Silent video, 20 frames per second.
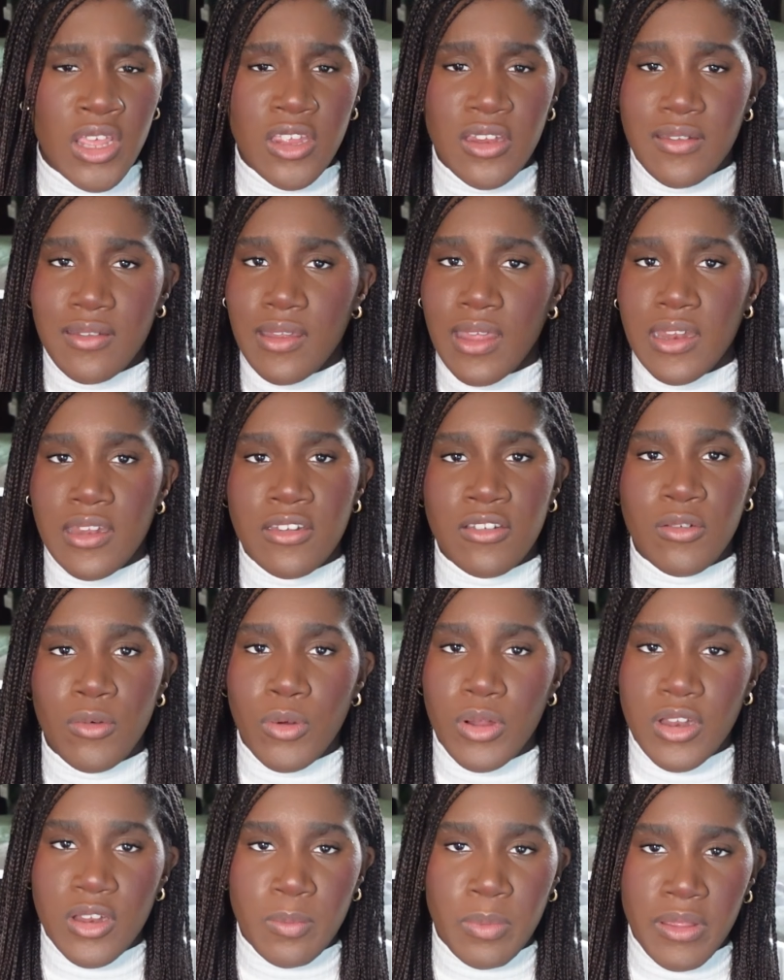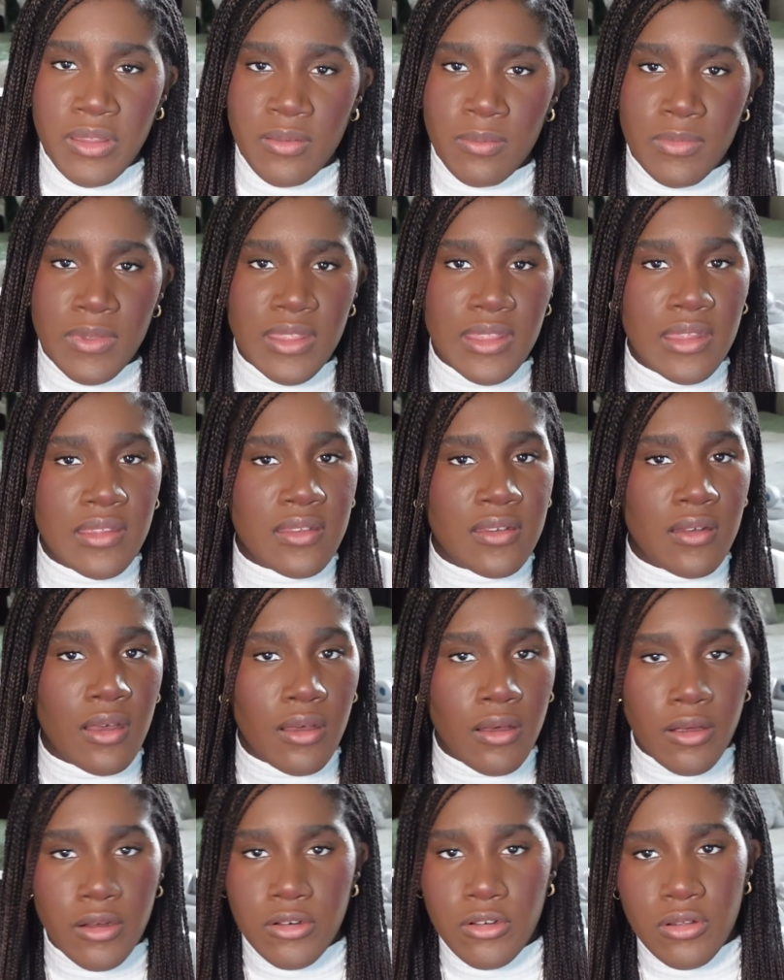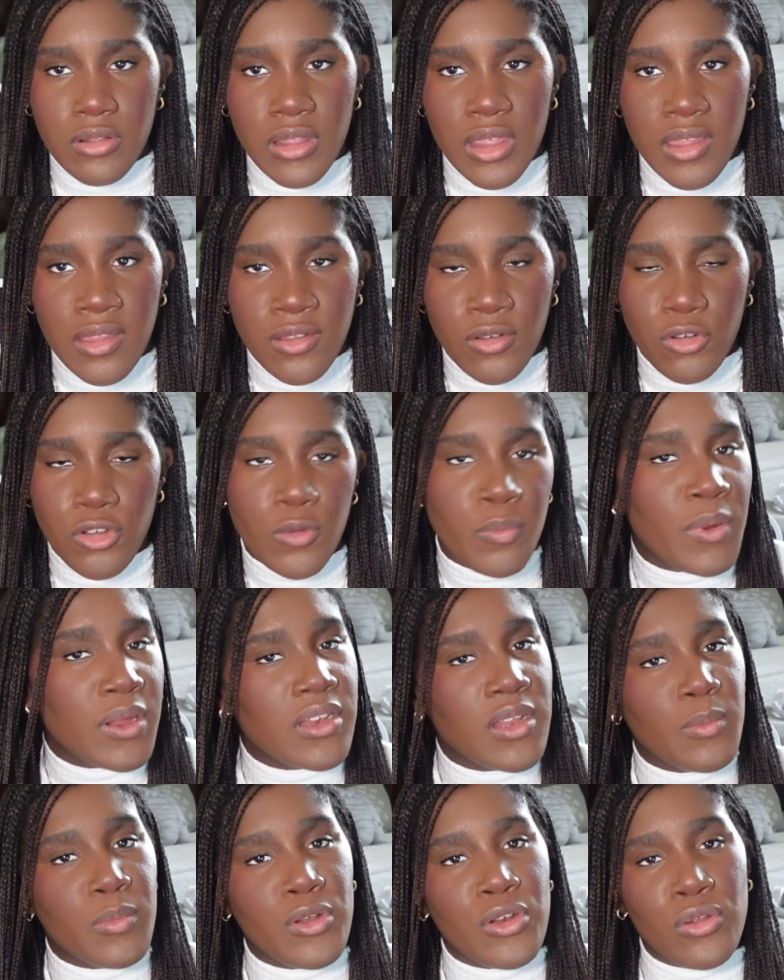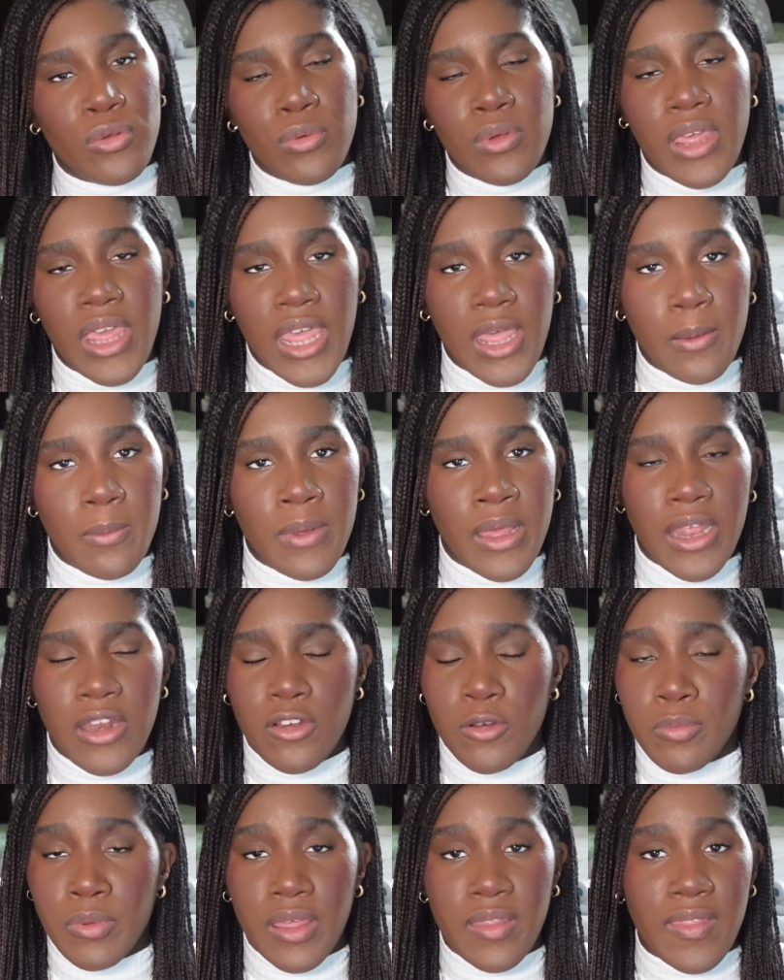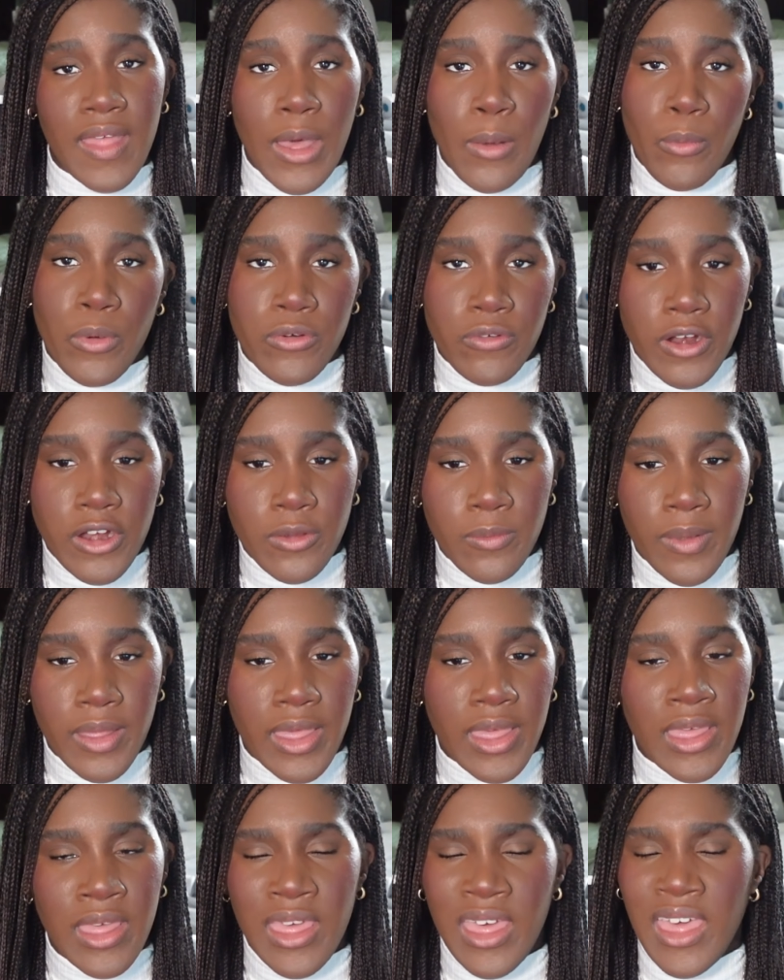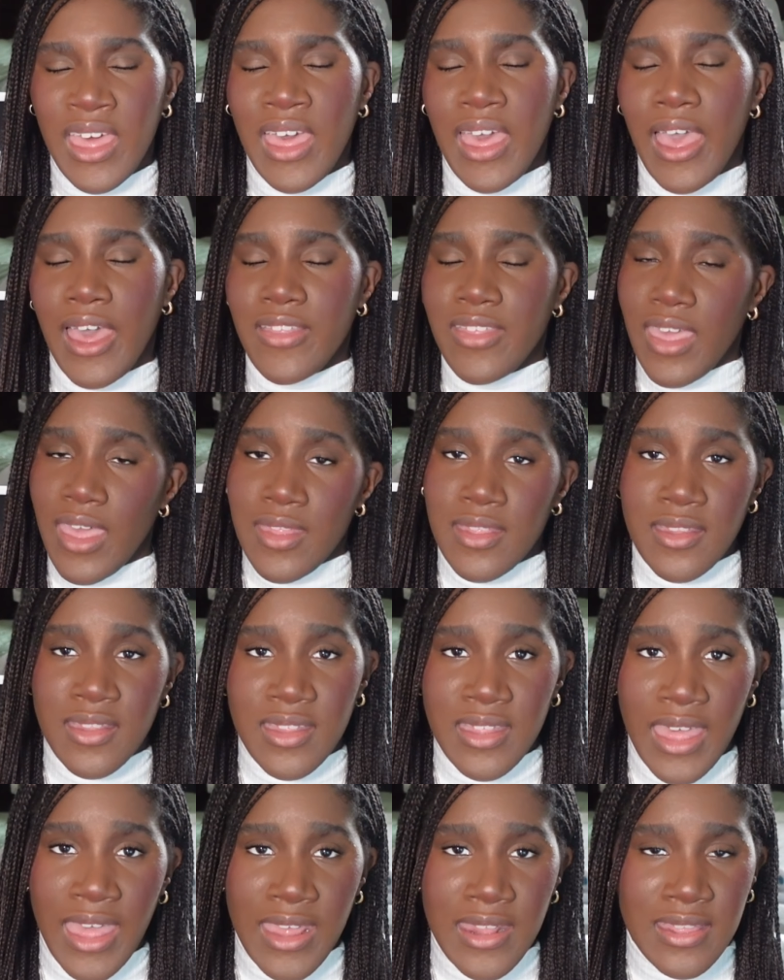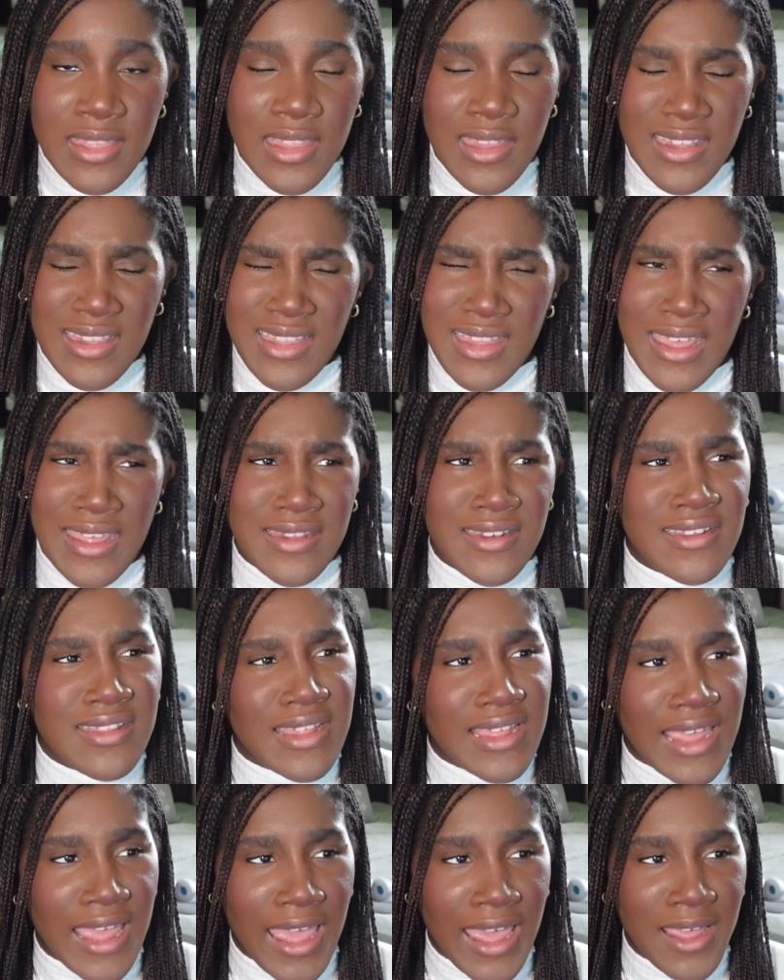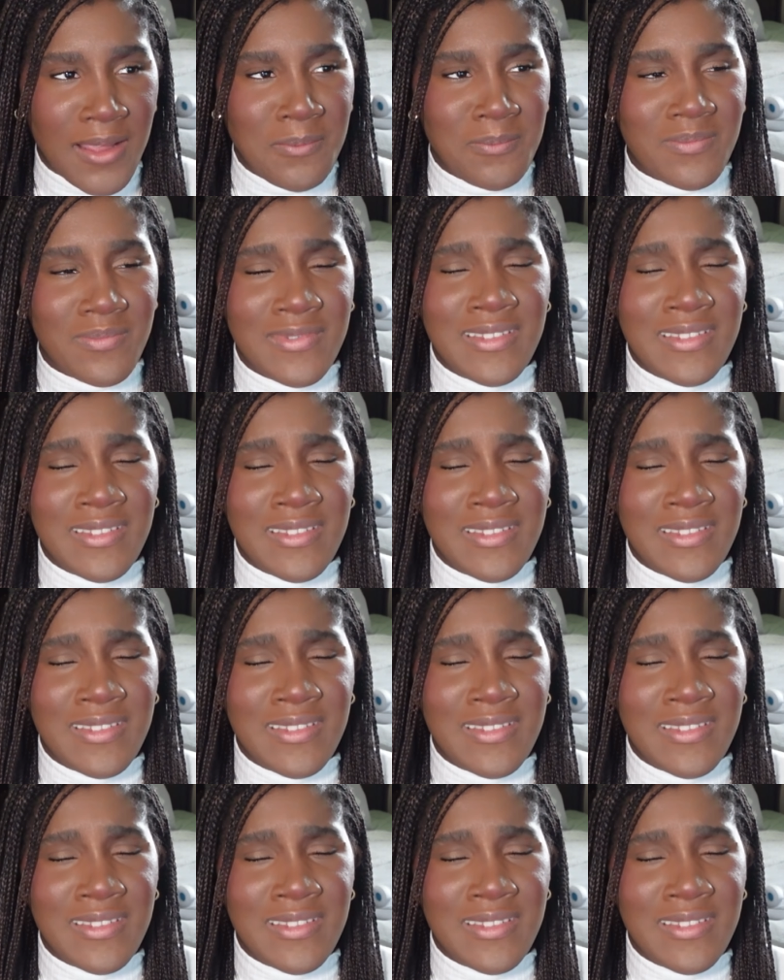you decided you wanted to play something that's not on your list, or you picked up a new game and you're playing that one right away at the end of the gate, the end of the gay,